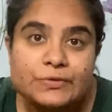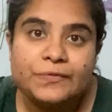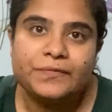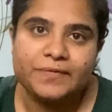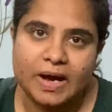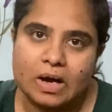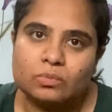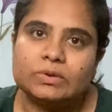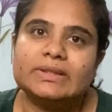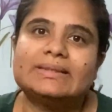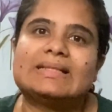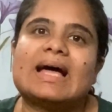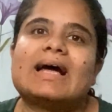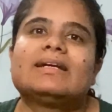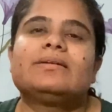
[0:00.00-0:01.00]
found
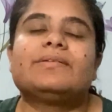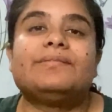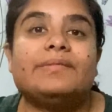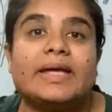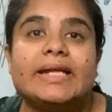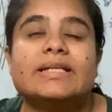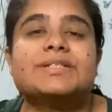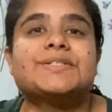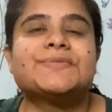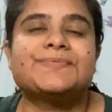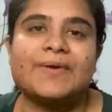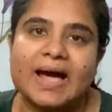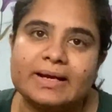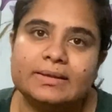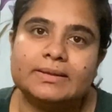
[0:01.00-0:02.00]
that various
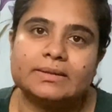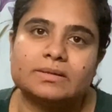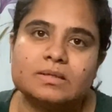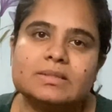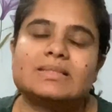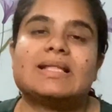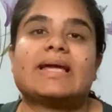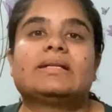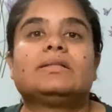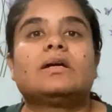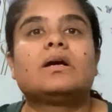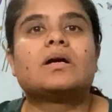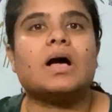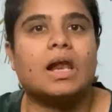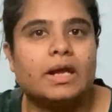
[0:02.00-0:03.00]
factors like the
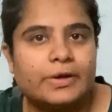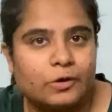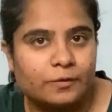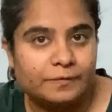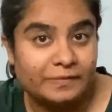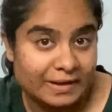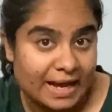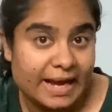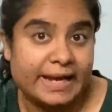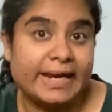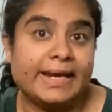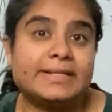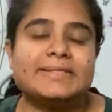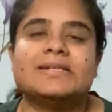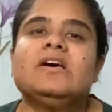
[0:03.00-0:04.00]
color of
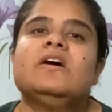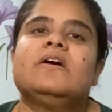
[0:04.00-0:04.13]
light,